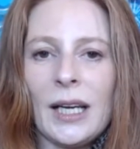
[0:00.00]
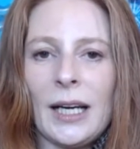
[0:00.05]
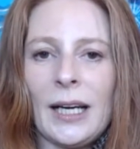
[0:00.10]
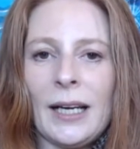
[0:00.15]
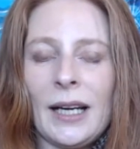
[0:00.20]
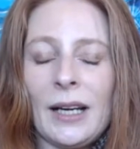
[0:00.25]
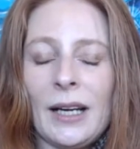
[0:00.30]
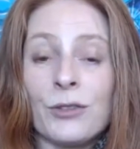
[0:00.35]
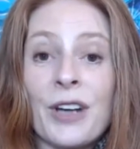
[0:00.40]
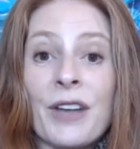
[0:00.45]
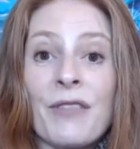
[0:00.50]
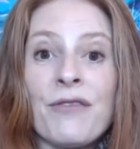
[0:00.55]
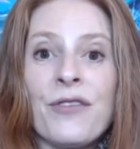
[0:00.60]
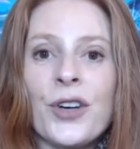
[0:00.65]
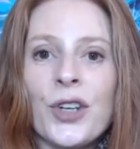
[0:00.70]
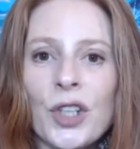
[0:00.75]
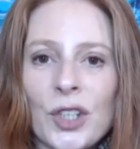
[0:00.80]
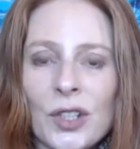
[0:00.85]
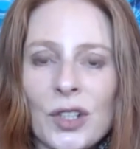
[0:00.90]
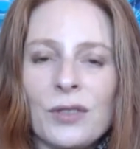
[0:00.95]

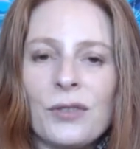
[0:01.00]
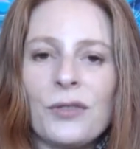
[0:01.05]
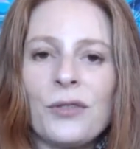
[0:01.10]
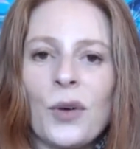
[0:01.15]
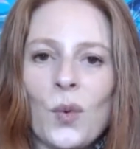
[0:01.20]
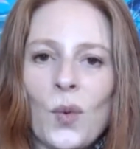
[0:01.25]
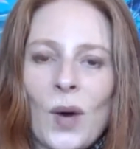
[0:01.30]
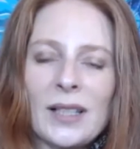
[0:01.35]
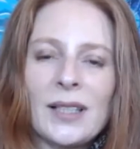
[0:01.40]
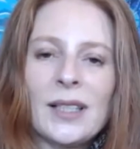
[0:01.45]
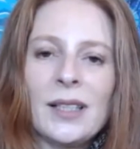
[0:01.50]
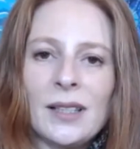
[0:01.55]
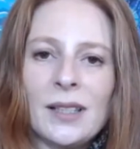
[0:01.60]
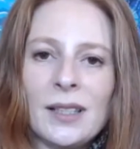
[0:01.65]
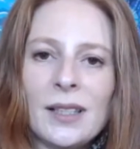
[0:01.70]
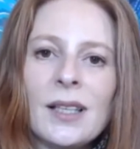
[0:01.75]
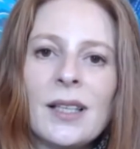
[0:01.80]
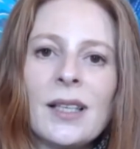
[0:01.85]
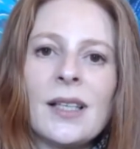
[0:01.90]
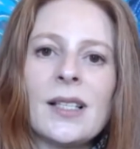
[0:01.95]
revered for what it
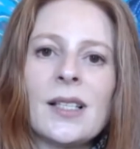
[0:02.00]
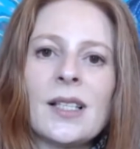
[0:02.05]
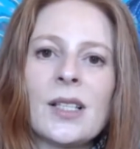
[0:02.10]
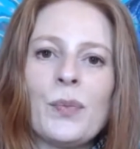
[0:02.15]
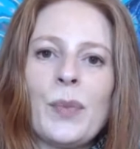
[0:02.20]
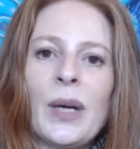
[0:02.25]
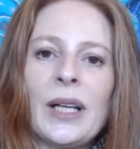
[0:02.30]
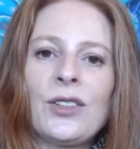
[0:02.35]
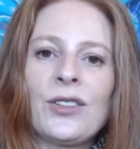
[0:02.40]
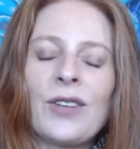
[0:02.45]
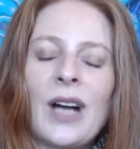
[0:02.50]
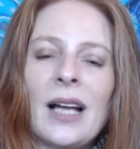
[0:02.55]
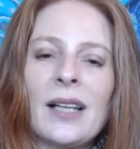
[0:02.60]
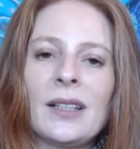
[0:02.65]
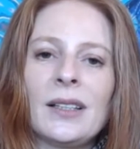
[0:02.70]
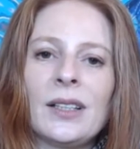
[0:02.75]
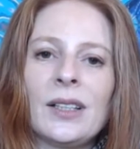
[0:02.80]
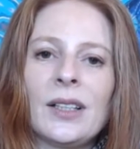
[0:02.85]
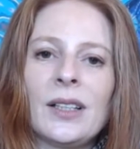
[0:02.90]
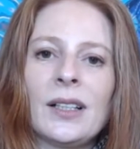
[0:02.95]
is, but
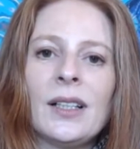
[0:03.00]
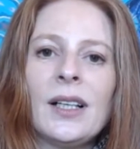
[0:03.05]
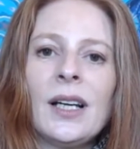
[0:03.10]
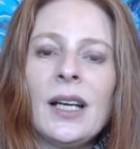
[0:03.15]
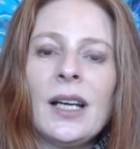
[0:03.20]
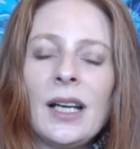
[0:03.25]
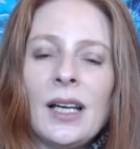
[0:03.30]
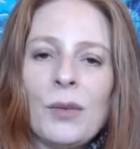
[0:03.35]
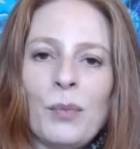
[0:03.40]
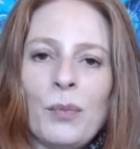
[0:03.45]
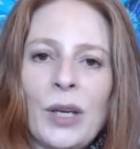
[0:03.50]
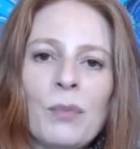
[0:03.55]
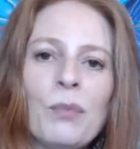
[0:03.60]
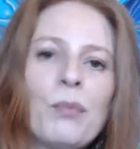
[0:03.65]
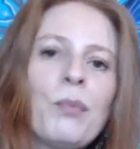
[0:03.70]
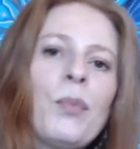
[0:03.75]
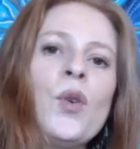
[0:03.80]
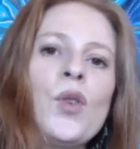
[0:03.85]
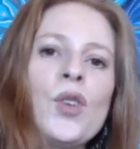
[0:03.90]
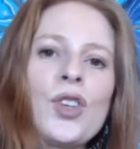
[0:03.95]
rather
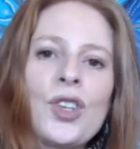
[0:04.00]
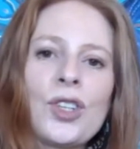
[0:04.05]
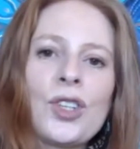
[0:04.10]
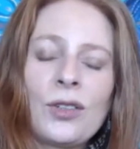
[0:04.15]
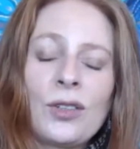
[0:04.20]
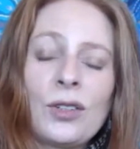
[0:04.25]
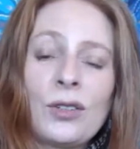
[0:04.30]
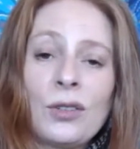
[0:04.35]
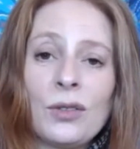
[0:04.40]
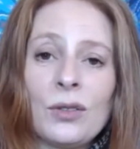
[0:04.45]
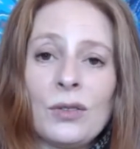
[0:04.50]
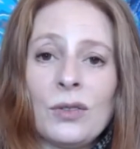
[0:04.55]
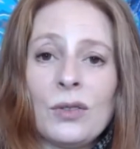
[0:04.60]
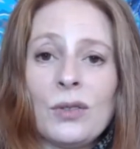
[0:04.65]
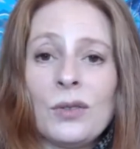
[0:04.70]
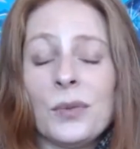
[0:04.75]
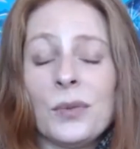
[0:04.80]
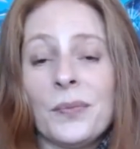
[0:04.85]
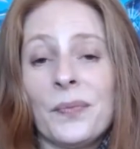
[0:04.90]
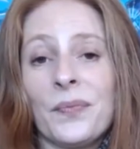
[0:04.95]
been pushed
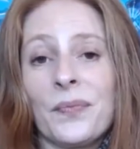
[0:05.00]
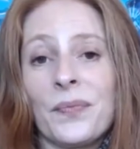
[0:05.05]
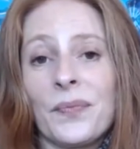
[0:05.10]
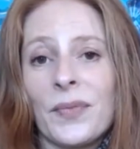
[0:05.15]
to